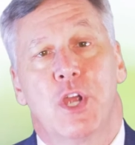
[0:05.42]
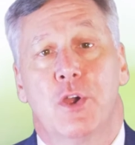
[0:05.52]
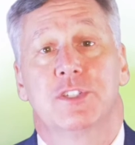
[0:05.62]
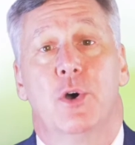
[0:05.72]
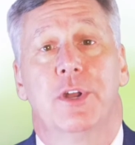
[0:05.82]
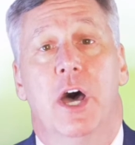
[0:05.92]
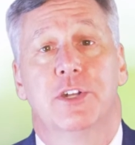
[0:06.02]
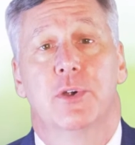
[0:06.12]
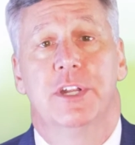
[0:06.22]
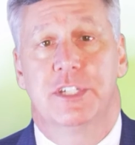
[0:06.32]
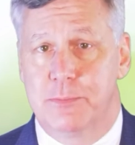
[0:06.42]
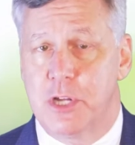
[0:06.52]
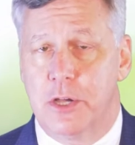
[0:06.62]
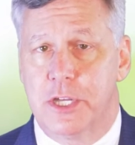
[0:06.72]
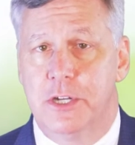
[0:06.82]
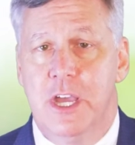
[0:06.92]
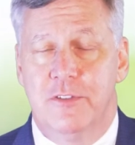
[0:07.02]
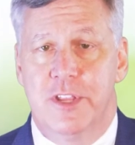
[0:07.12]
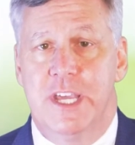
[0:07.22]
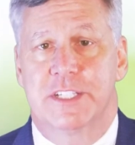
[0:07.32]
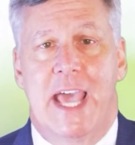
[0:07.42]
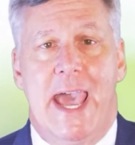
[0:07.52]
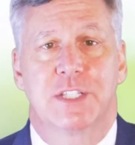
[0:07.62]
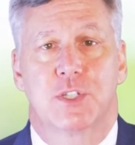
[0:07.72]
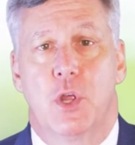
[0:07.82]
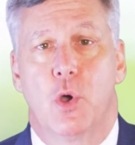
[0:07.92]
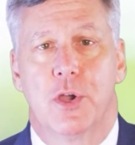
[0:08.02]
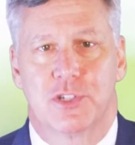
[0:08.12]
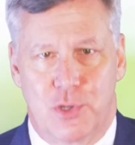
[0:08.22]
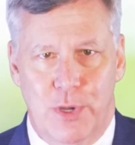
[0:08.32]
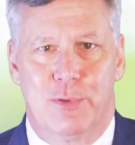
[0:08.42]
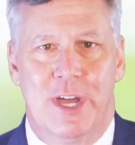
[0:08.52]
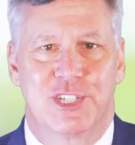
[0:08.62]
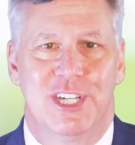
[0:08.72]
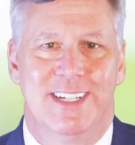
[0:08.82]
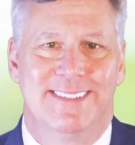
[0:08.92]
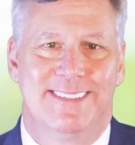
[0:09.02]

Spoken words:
Arizona attorney Tim Tonkin for this Ask the Lawyers quick question.